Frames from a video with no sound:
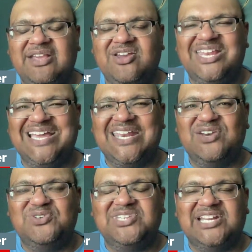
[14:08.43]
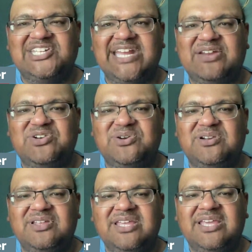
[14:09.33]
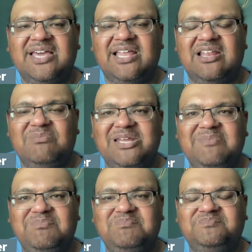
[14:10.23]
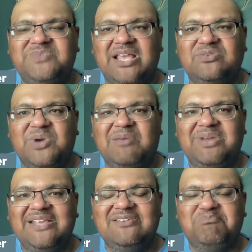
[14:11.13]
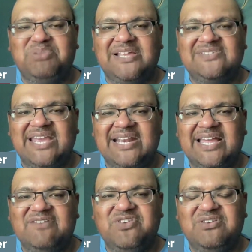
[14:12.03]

He could cut into his touchdown total a little bit as well, but he's a plus handcuff.